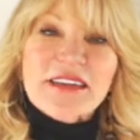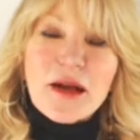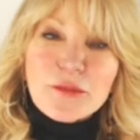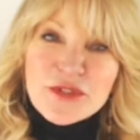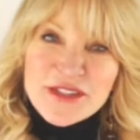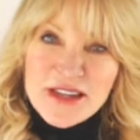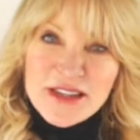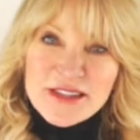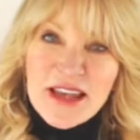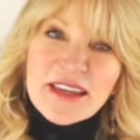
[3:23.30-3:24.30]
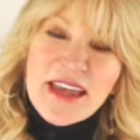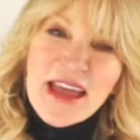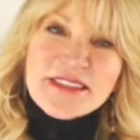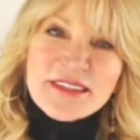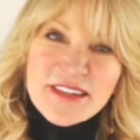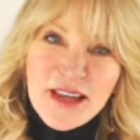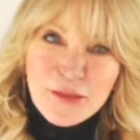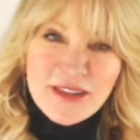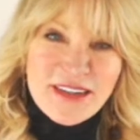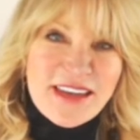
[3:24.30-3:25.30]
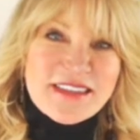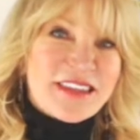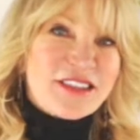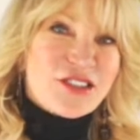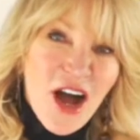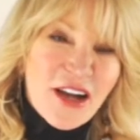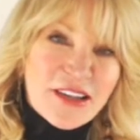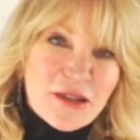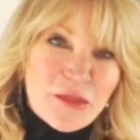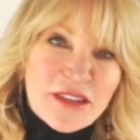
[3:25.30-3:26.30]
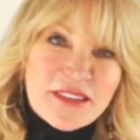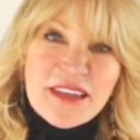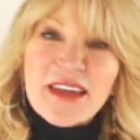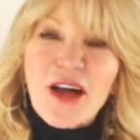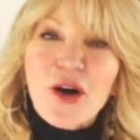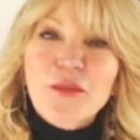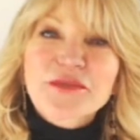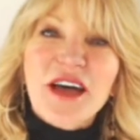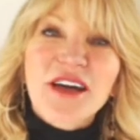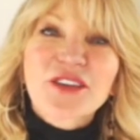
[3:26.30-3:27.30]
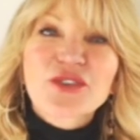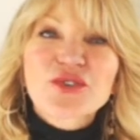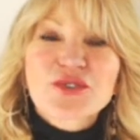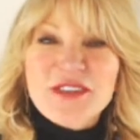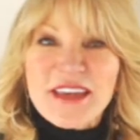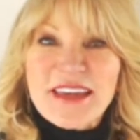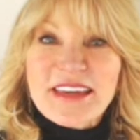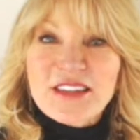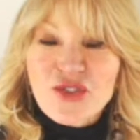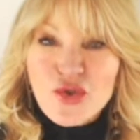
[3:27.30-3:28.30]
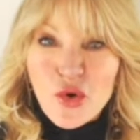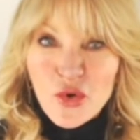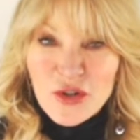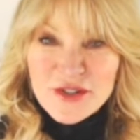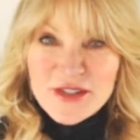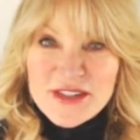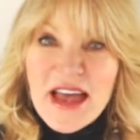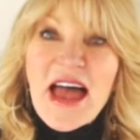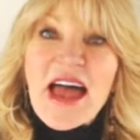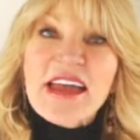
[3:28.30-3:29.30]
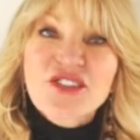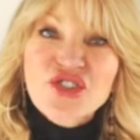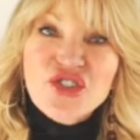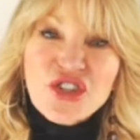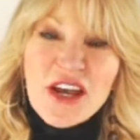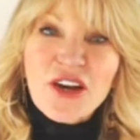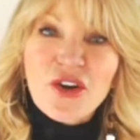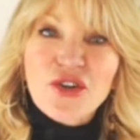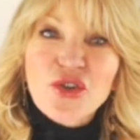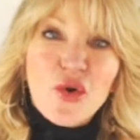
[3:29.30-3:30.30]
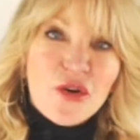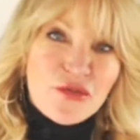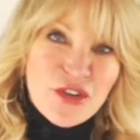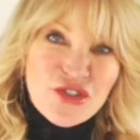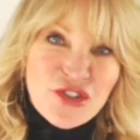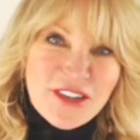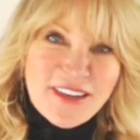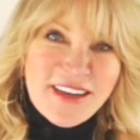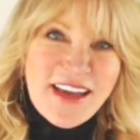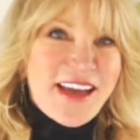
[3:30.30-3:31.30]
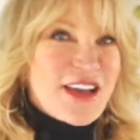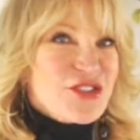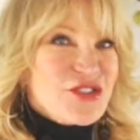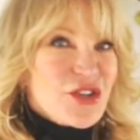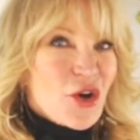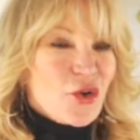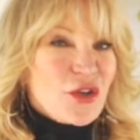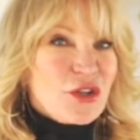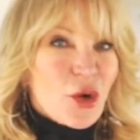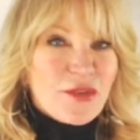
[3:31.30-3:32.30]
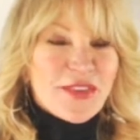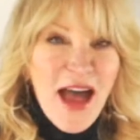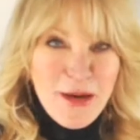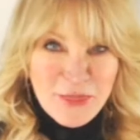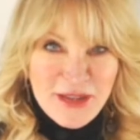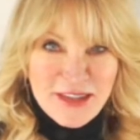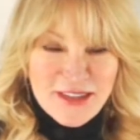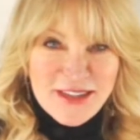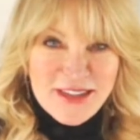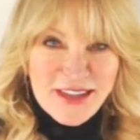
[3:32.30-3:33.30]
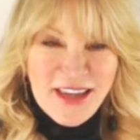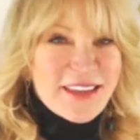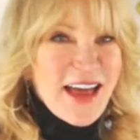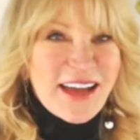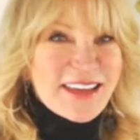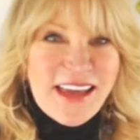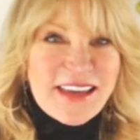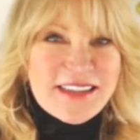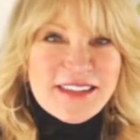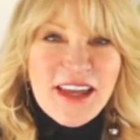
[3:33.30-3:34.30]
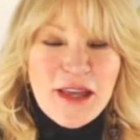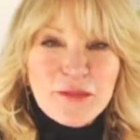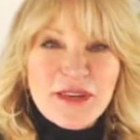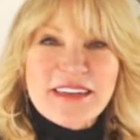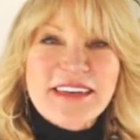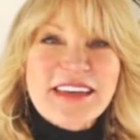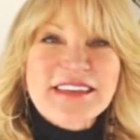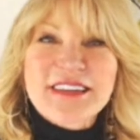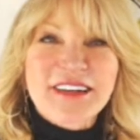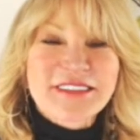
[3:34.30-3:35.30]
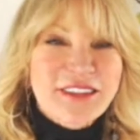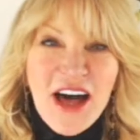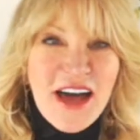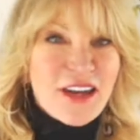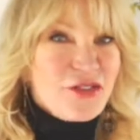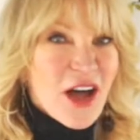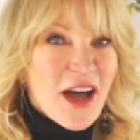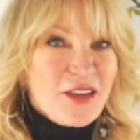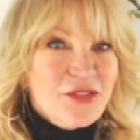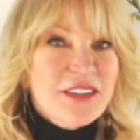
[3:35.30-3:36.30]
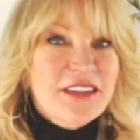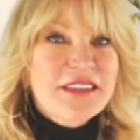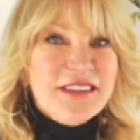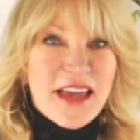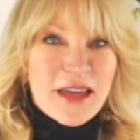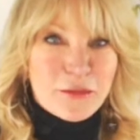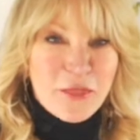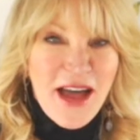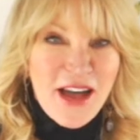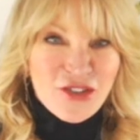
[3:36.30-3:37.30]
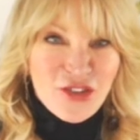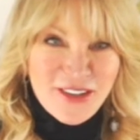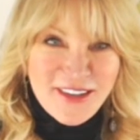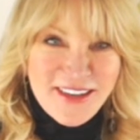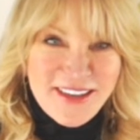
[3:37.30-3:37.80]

Number 6, a case statement is a document that helps others endorse and share your vision. So, you know what that means? That case statement needs a lot of confidence and passion.